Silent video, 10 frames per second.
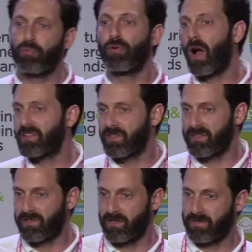
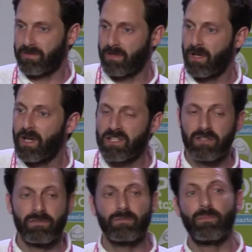processes
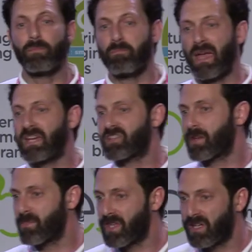to make
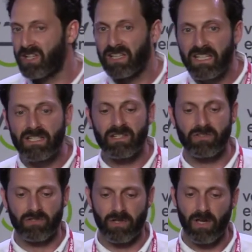some of the
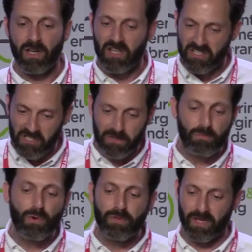cleanest,
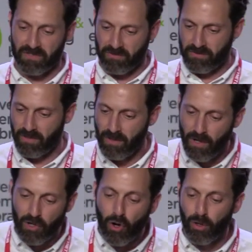smoothest
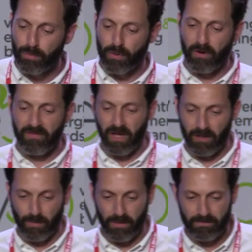cold brew
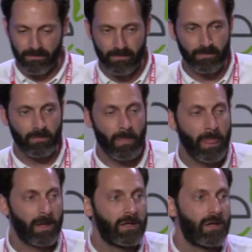available.
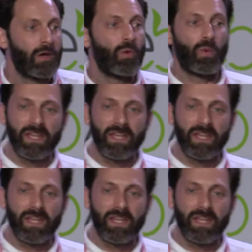We